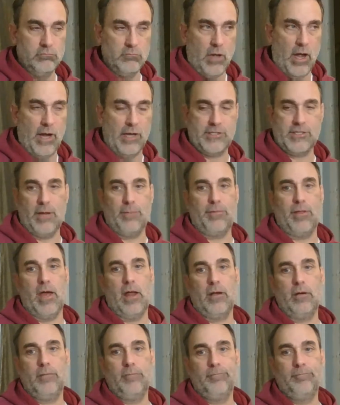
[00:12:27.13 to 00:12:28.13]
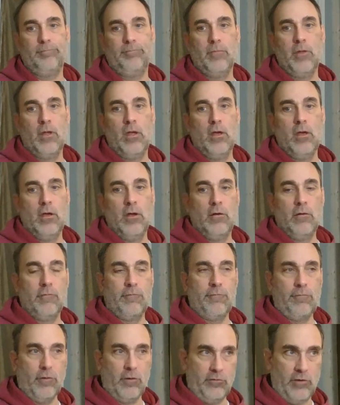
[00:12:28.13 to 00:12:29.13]
I accept that.
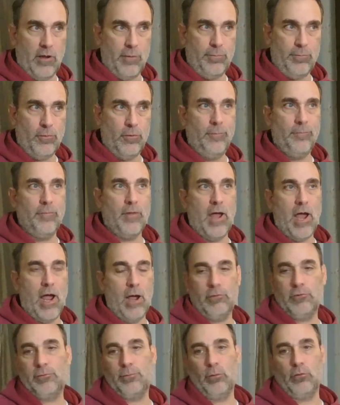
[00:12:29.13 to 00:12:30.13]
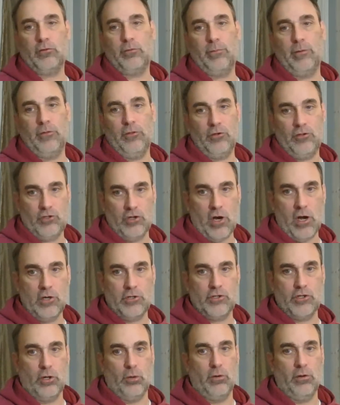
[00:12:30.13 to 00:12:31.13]
For example, I was supposed to be at the SHOT
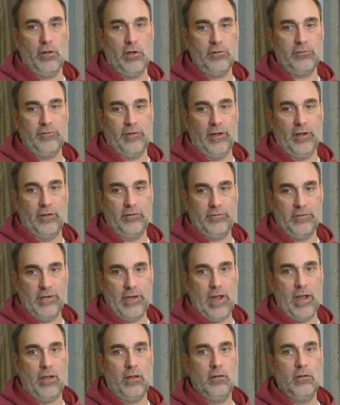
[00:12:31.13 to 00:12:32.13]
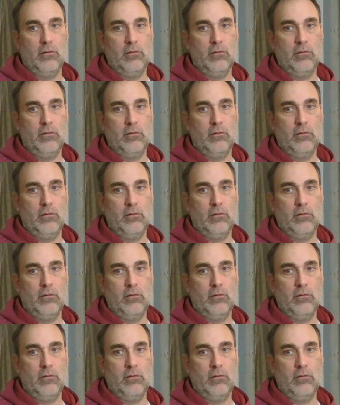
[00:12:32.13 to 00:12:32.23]
Show in Las Vegas today.